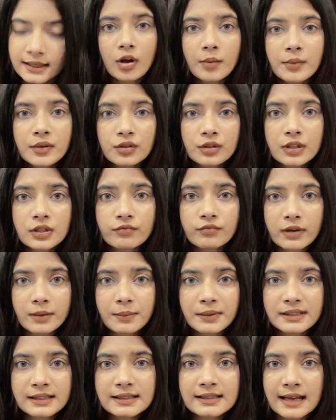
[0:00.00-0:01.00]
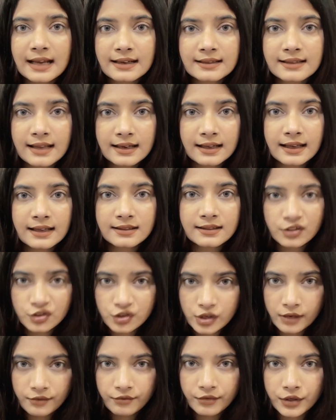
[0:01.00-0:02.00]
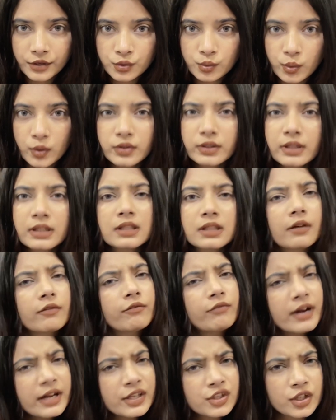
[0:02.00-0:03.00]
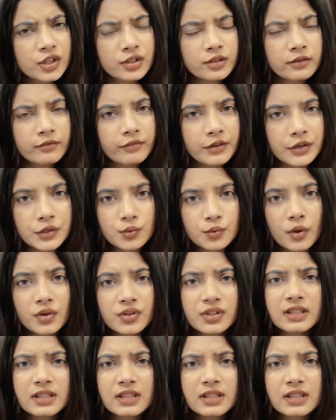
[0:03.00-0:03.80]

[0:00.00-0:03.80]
Coming to this 1% salicylic acid gel face wash, this is a very gentle face wash.